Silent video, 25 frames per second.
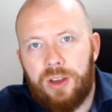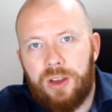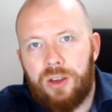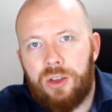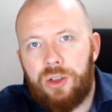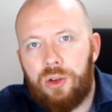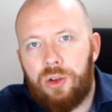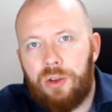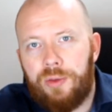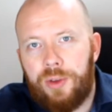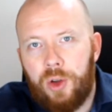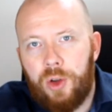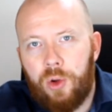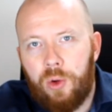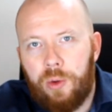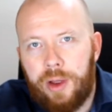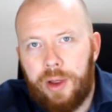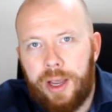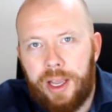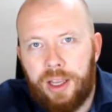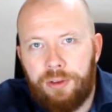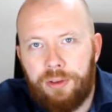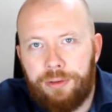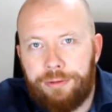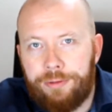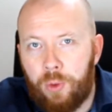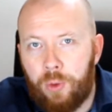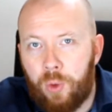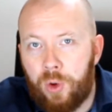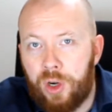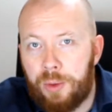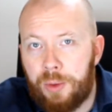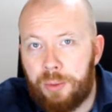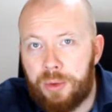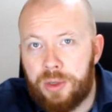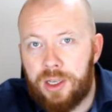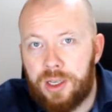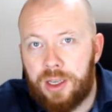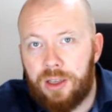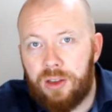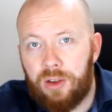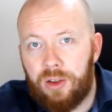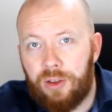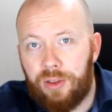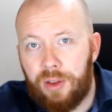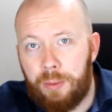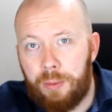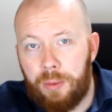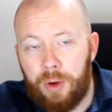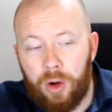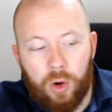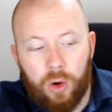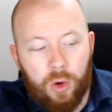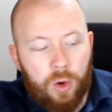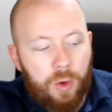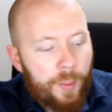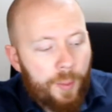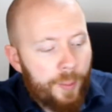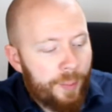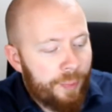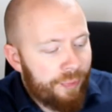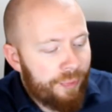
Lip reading: Sauvignon and 40% of the Merlot.